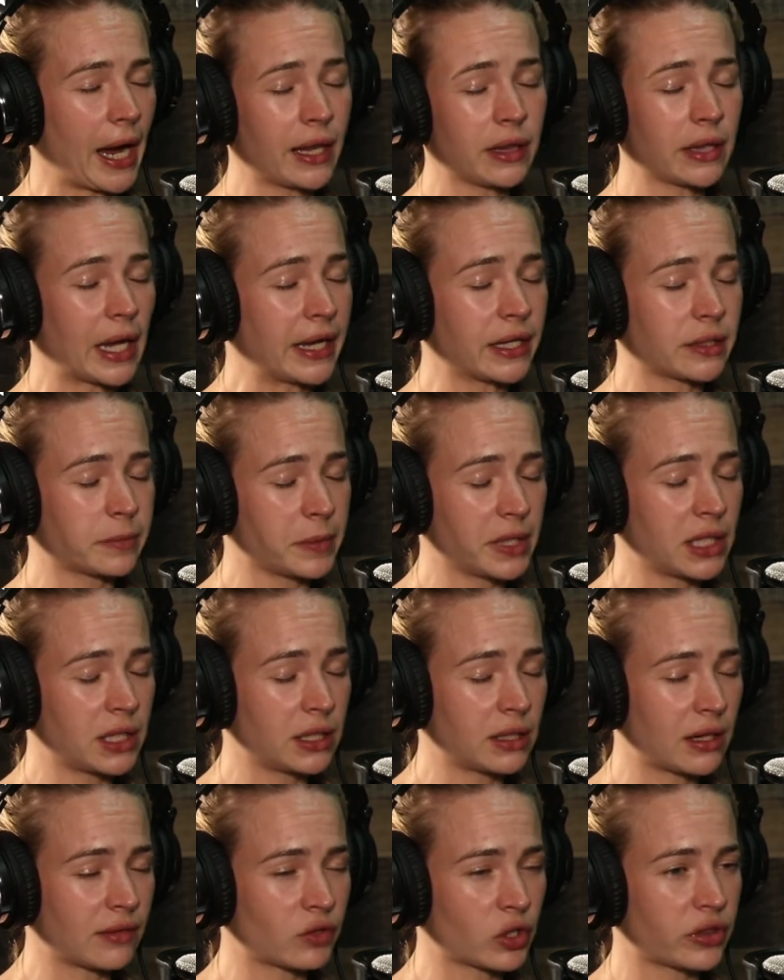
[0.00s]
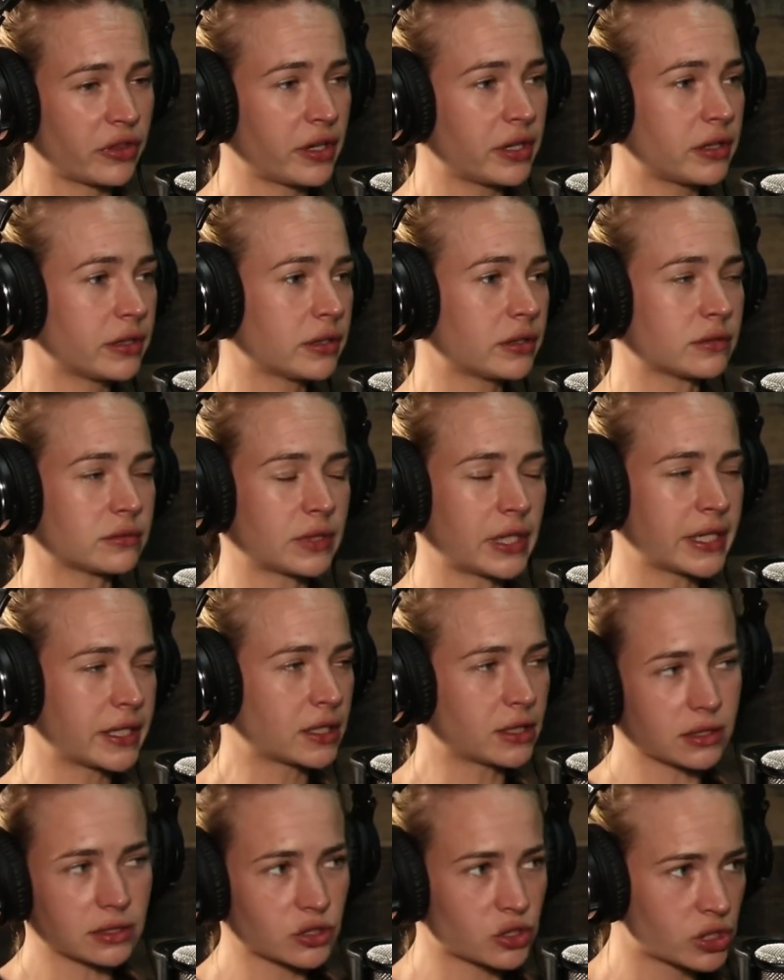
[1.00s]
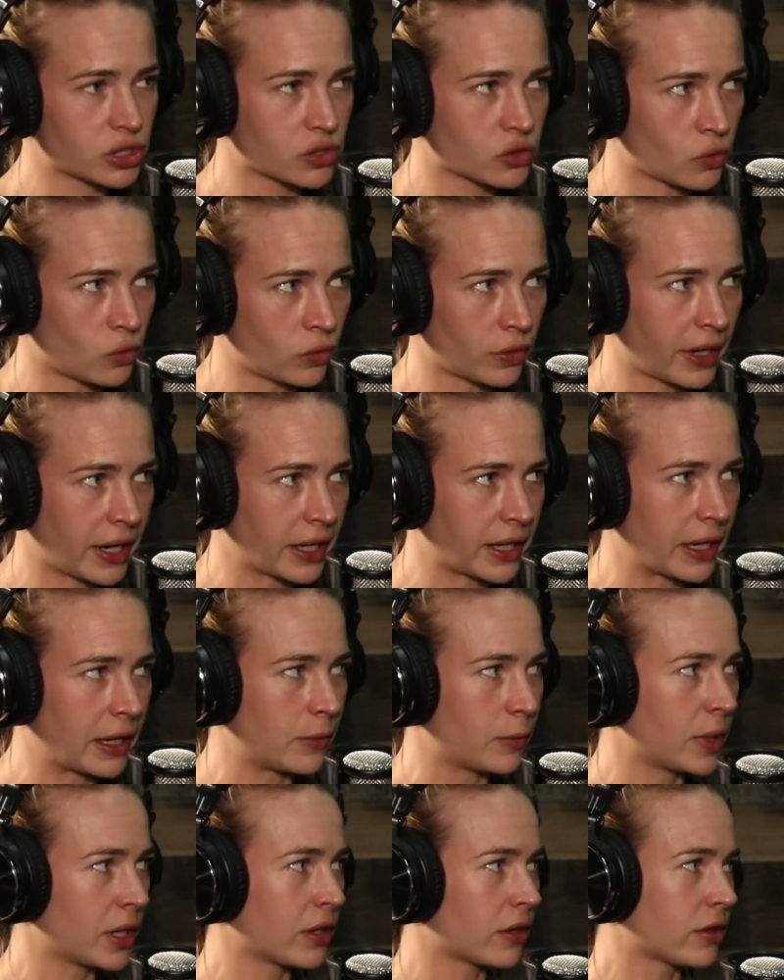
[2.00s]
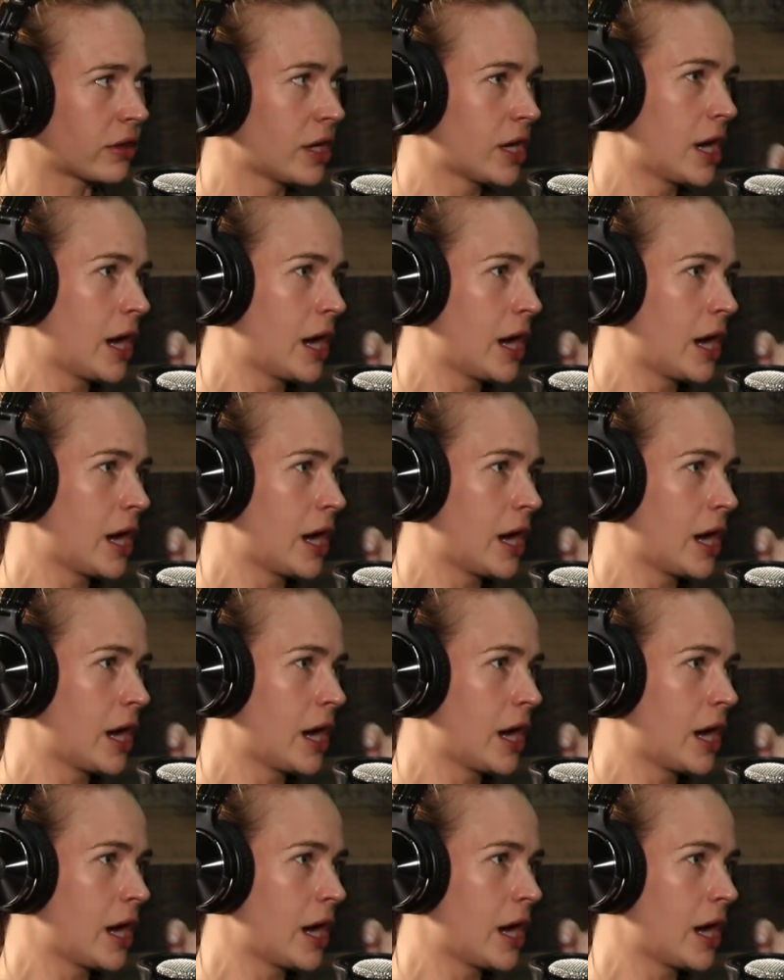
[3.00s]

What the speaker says: I like me and everything. Like, she's cool to hang out with.